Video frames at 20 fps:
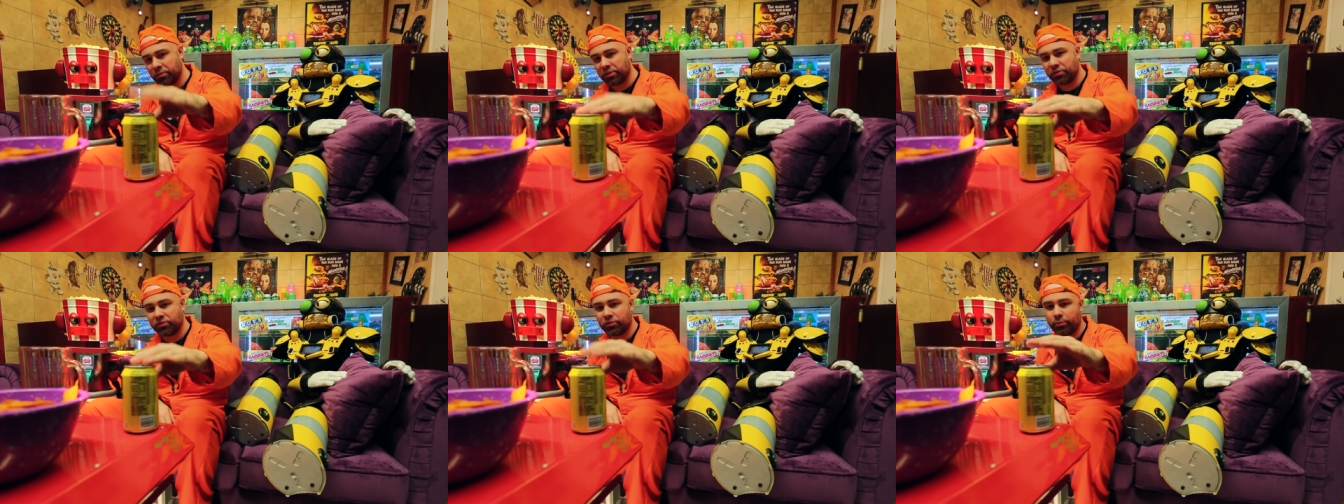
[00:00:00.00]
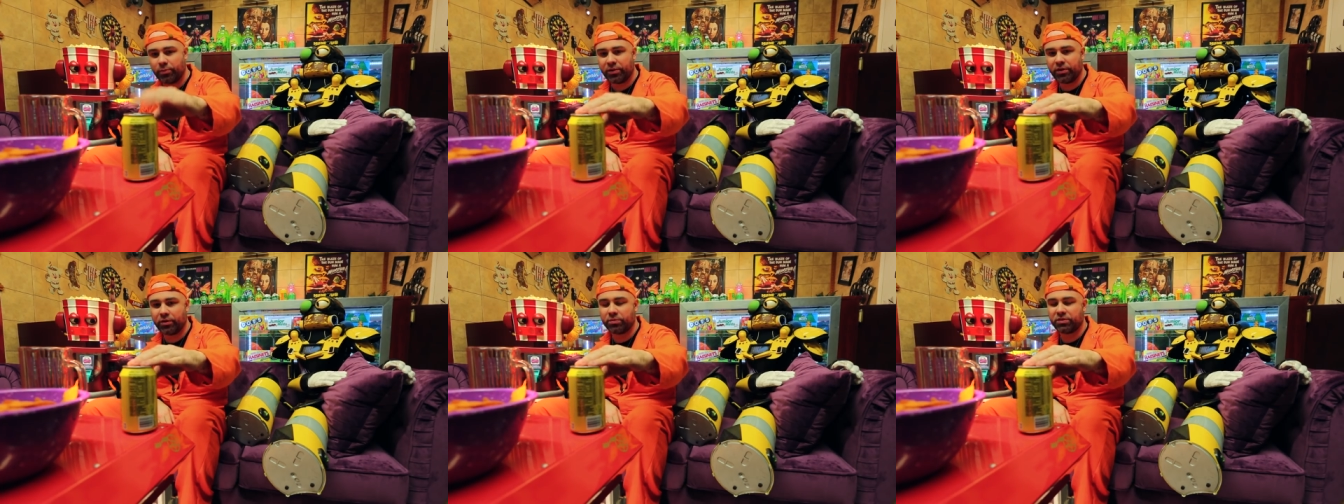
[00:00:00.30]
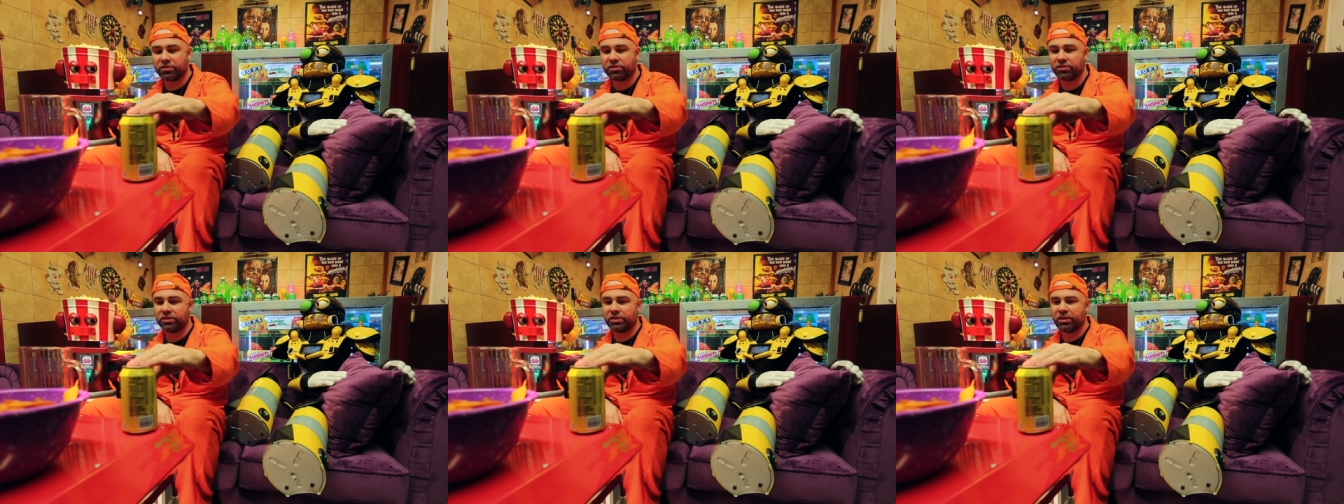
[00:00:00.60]
Mr. Pibb
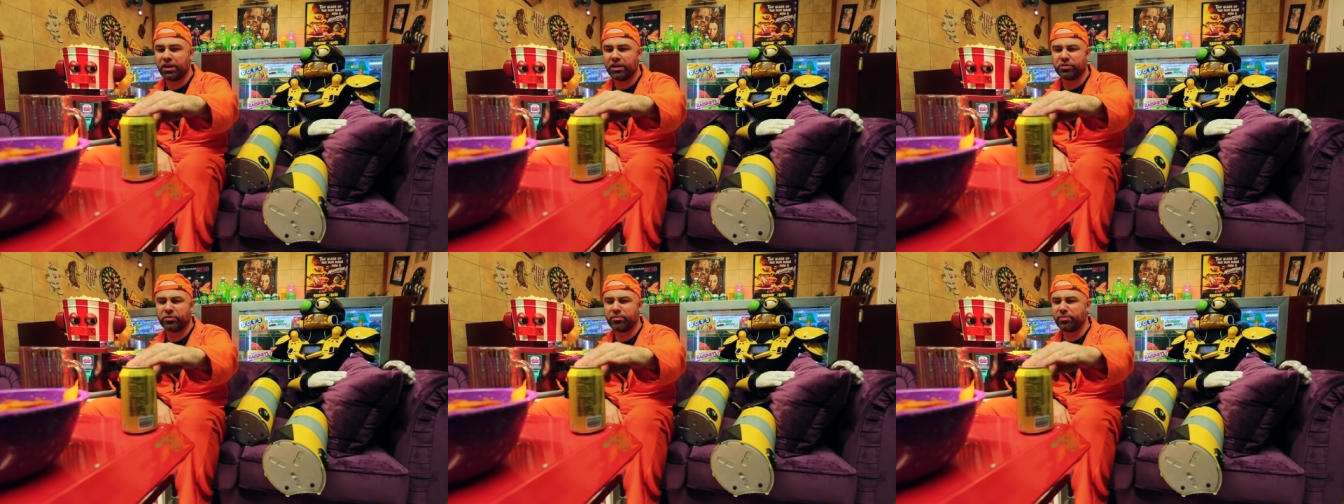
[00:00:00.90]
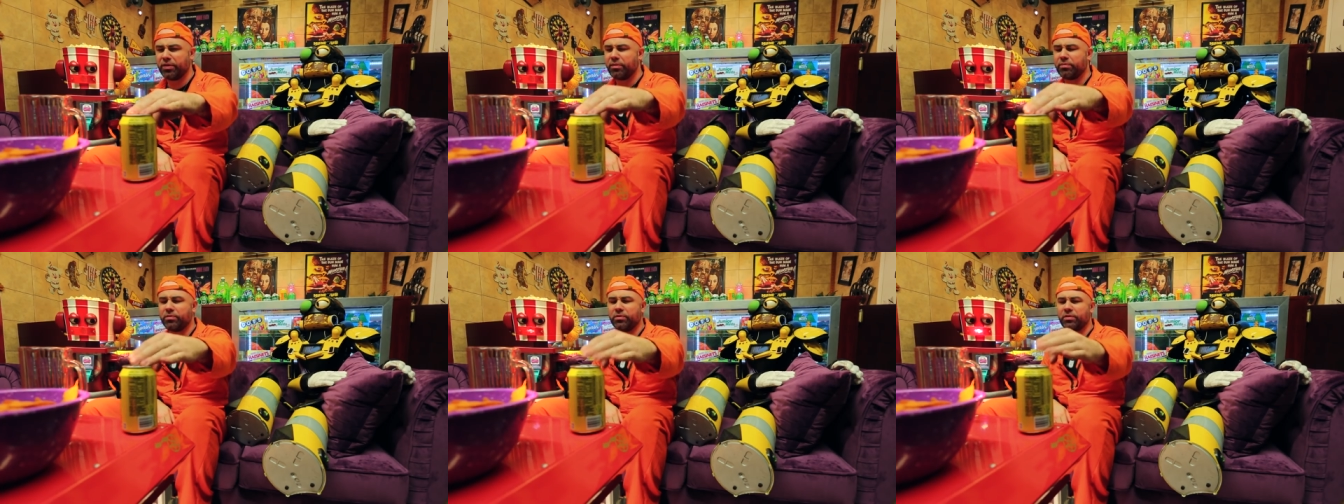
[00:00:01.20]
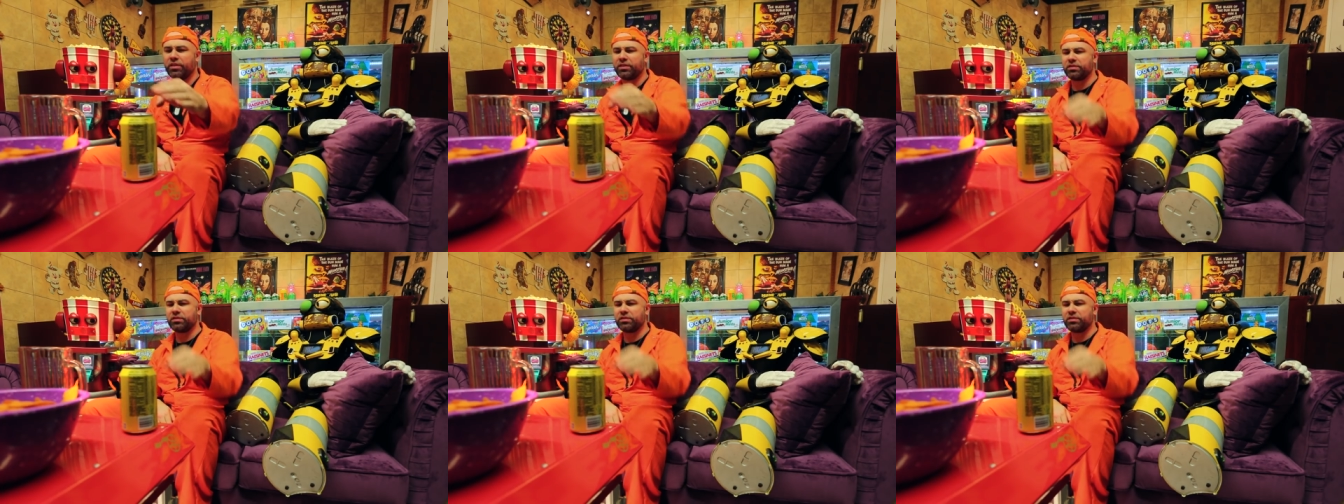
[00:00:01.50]
is to Dr. Pepper.